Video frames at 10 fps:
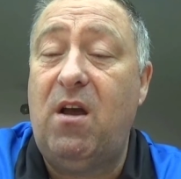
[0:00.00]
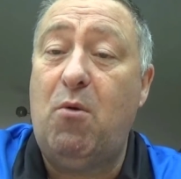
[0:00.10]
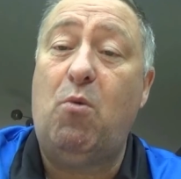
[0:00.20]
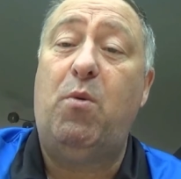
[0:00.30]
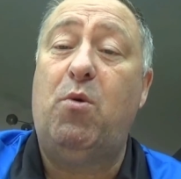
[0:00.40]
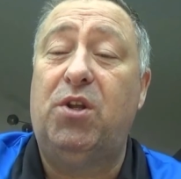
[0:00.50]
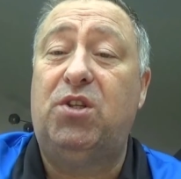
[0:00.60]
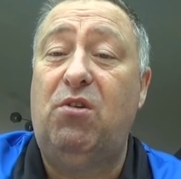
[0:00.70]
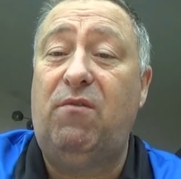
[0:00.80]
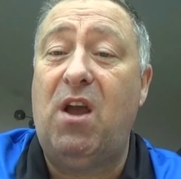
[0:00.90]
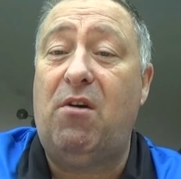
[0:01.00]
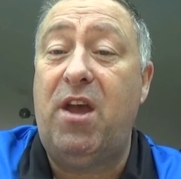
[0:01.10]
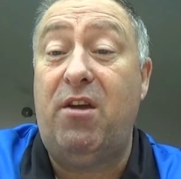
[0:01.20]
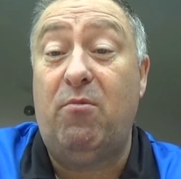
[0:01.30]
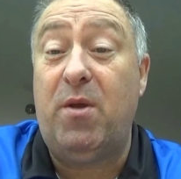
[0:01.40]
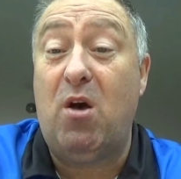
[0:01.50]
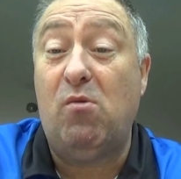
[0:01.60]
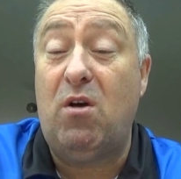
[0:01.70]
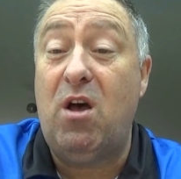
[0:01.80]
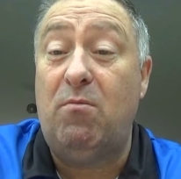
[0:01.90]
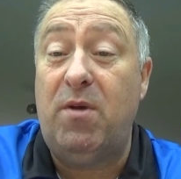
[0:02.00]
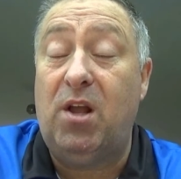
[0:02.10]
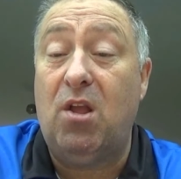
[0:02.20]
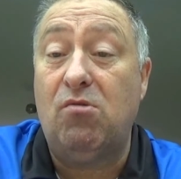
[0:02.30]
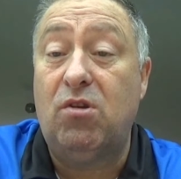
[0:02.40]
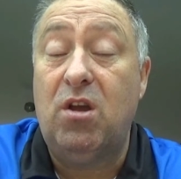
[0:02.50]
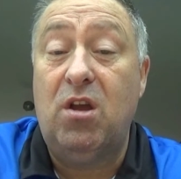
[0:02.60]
I'm hoping 1 or 2 of you out there will be able to help me along.